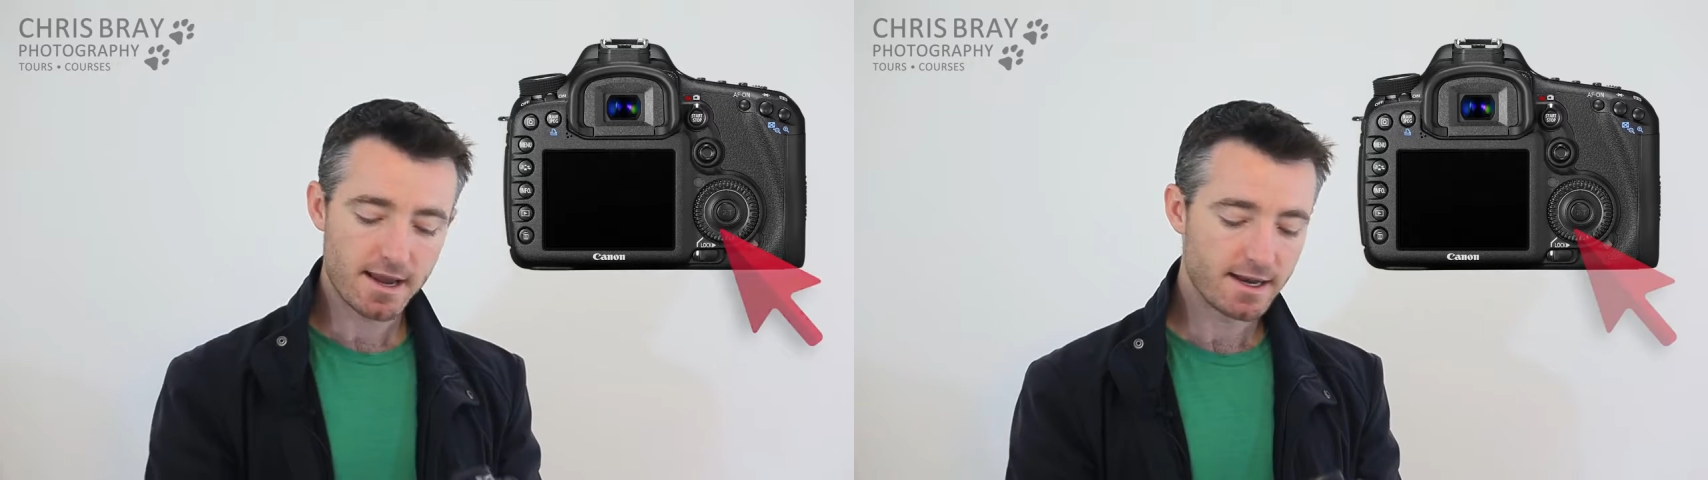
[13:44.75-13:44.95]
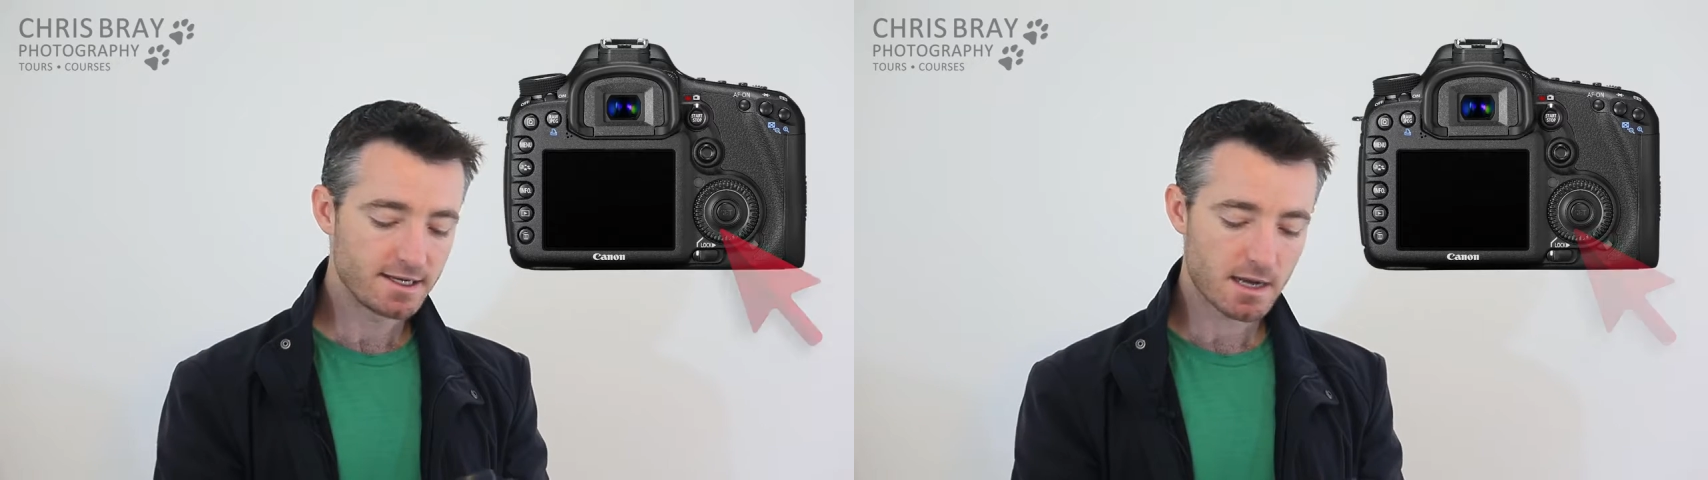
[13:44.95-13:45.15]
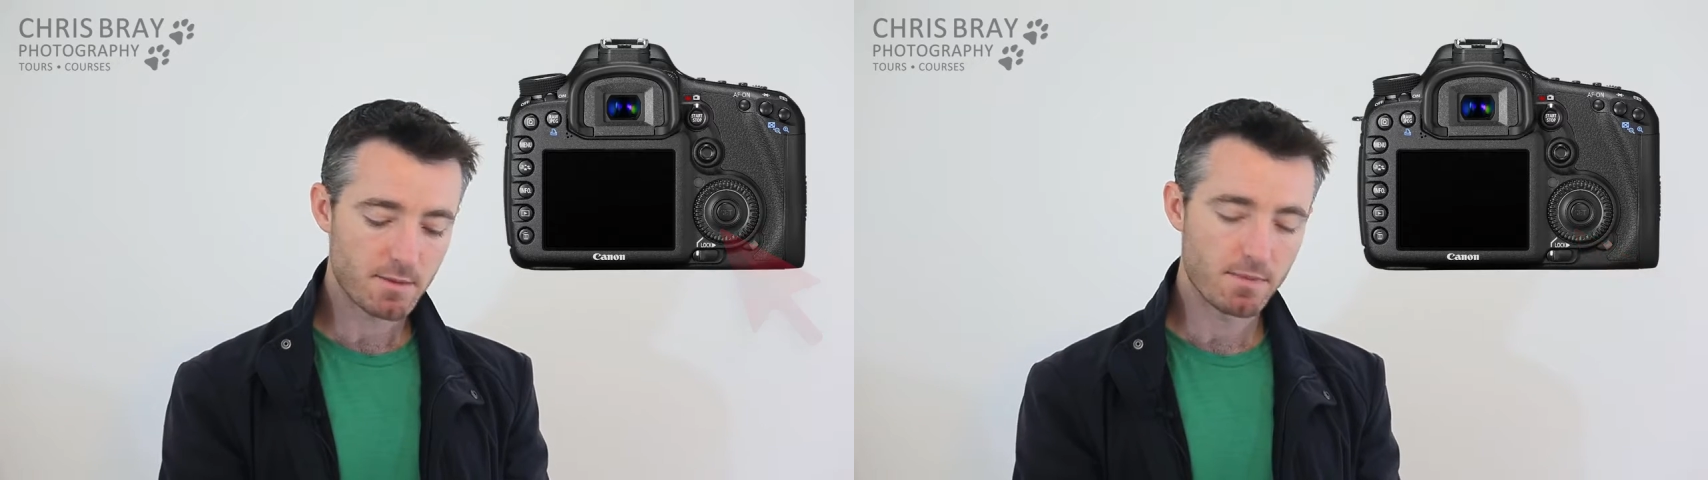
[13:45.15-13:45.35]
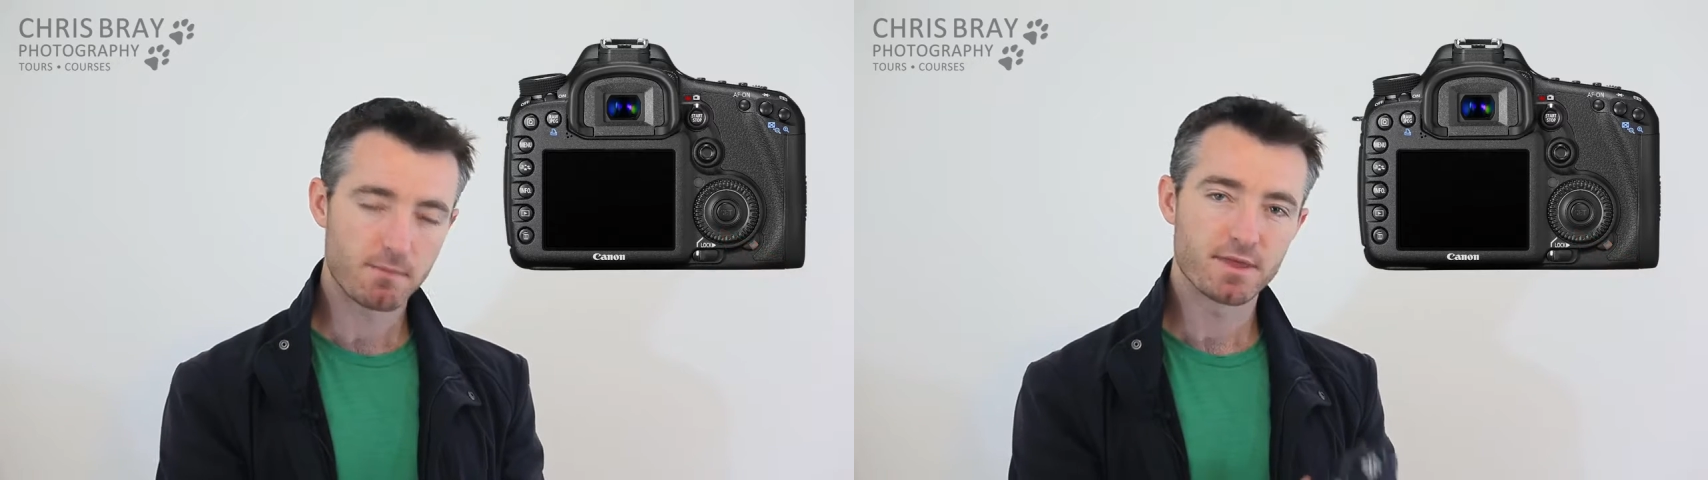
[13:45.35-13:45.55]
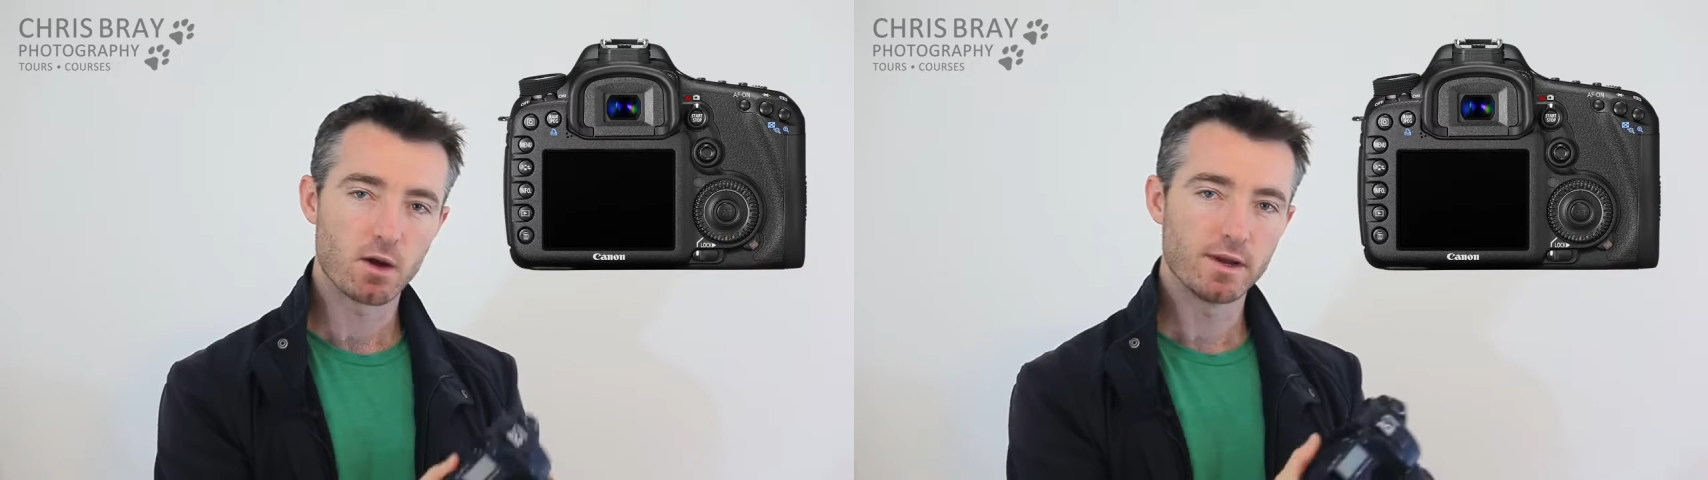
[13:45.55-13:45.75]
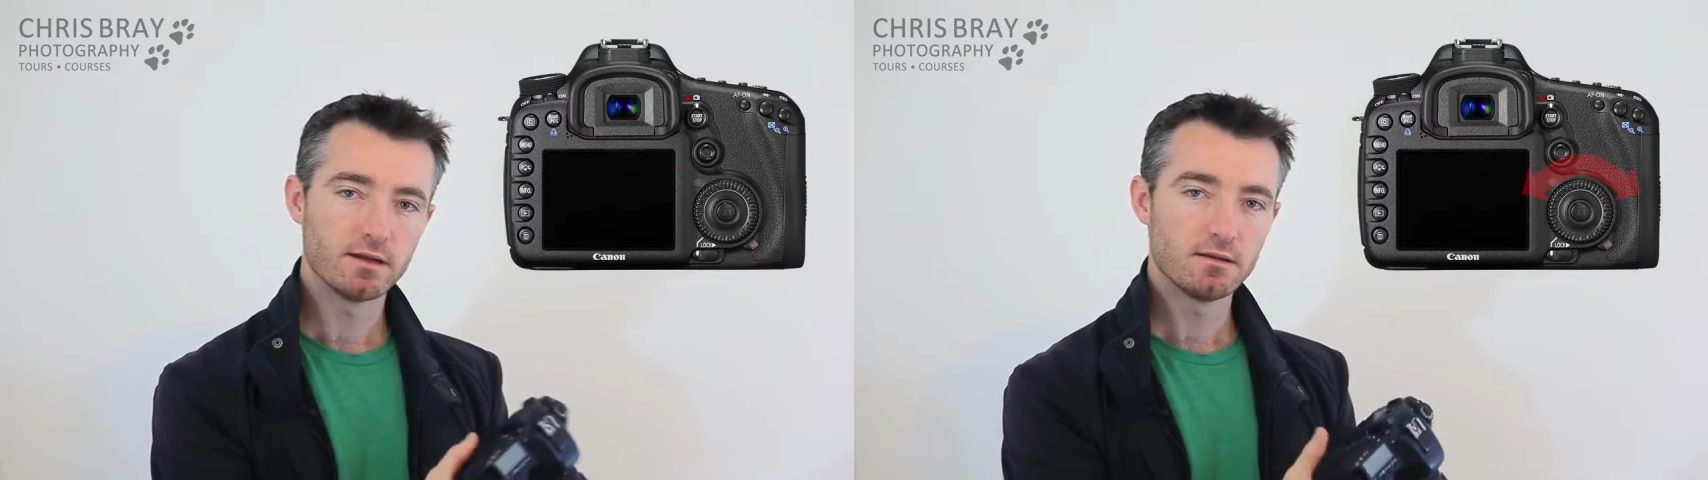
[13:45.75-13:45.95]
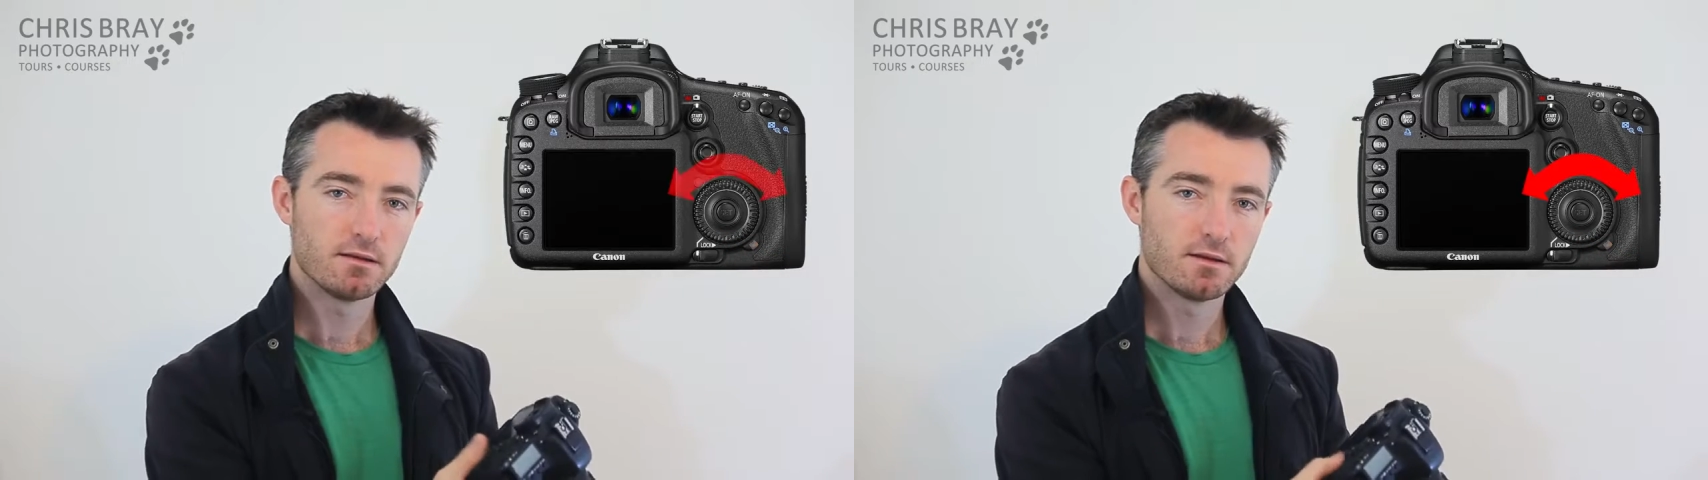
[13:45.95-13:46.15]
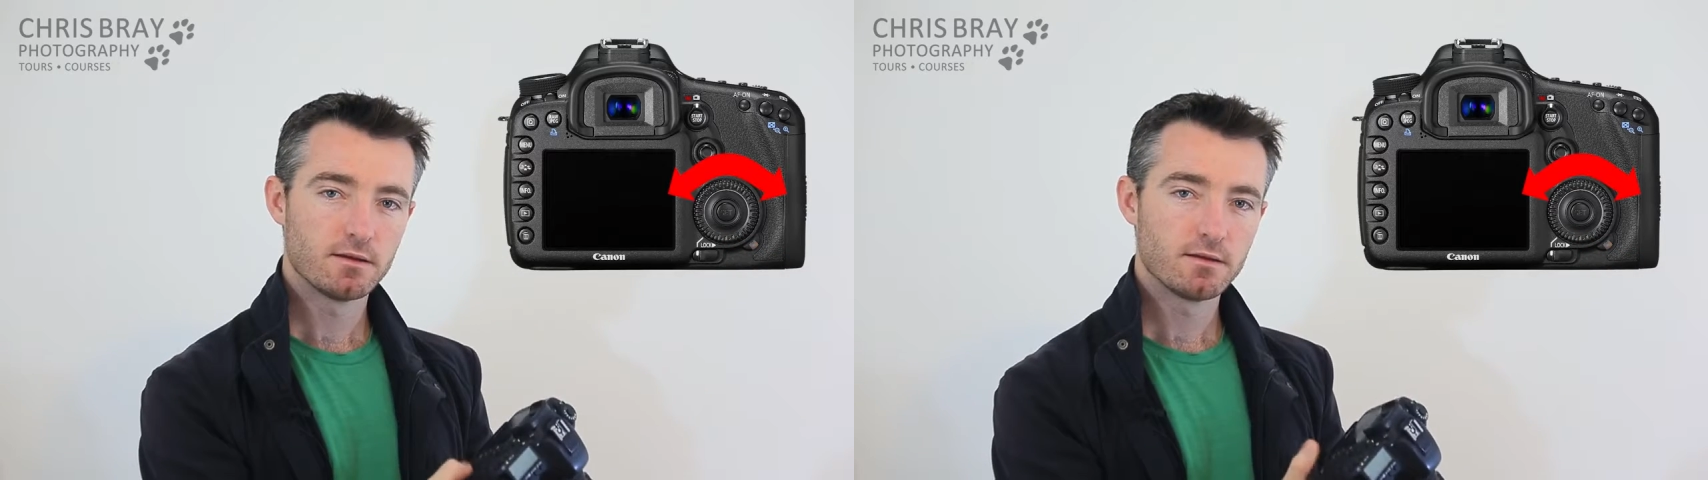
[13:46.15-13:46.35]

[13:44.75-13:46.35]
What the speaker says: and anytime you bump that wheel,